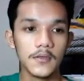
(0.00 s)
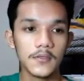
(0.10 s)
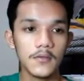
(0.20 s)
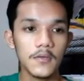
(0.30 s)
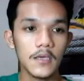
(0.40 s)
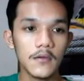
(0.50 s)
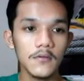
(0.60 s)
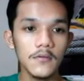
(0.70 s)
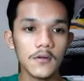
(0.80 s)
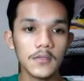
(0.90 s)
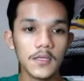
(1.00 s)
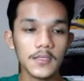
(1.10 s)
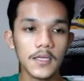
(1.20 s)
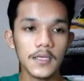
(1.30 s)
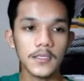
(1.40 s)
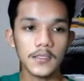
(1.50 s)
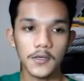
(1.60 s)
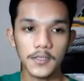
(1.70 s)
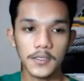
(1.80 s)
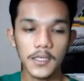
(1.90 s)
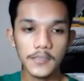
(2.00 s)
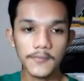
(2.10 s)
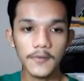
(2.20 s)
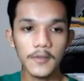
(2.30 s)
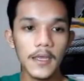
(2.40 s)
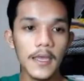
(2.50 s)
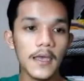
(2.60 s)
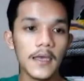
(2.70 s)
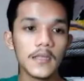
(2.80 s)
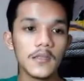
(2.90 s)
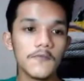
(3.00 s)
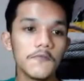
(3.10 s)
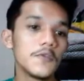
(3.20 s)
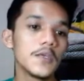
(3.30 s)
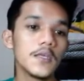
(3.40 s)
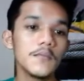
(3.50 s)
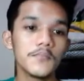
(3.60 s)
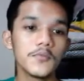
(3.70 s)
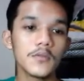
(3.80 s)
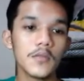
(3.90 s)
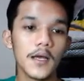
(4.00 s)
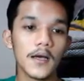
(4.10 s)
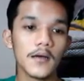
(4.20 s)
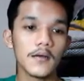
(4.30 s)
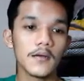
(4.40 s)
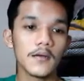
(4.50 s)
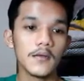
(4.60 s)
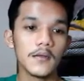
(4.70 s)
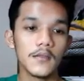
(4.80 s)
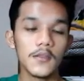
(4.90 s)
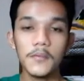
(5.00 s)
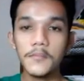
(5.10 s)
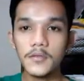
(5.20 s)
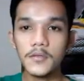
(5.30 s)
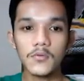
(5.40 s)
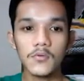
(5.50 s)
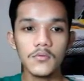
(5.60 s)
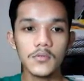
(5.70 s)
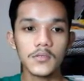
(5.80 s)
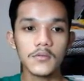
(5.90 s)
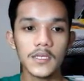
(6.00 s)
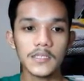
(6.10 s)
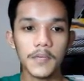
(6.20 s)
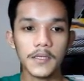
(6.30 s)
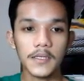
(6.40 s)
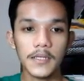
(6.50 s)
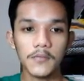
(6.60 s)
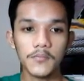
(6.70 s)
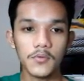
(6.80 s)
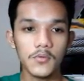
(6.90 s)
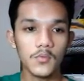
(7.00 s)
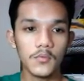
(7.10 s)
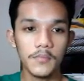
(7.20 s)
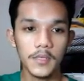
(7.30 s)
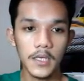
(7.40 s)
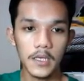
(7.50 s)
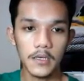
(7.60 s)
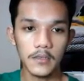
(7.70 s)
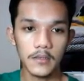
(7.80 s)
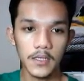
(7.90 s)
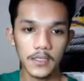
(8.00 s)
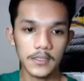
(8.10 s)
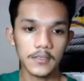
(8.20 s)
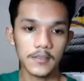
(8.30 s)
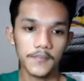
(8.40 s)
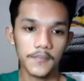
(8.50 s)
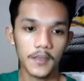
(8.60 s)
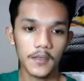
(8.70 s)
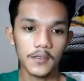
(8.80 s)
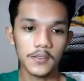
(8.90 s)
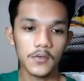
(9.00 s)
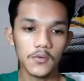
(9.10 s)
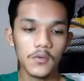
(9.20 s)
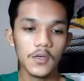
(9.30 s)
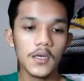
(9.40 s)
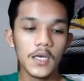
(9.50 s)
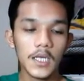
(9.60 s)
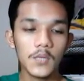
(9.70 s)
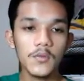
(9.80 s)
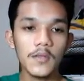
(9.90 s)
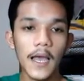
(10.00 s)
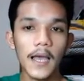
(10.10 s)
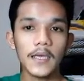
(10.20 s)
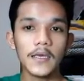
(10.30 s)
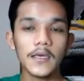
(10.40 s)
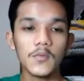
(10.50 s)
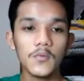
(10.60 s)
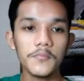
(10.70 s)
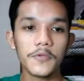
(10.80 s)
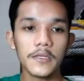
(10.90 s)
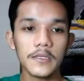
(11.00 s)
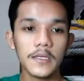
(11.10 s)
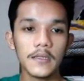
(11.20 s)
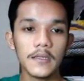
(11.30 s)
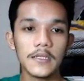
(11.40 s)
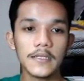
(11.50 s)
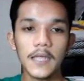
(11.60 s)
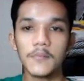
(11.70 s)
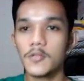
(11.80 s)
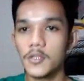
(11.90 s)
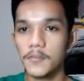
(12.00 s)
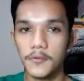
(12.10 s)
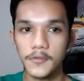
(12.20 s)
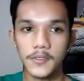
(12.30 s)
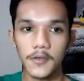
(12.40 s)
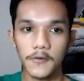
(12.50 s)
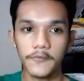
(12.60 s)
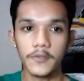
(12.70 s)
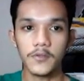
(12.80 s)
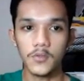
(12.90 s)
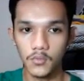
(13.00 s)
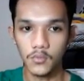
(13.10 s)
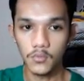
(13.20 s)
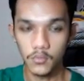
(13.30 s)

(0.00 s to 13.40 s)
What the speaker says: So here, all test cases are successful, and if we input the number 2, so the expected output will be this. So it will print the 10 multiples of 2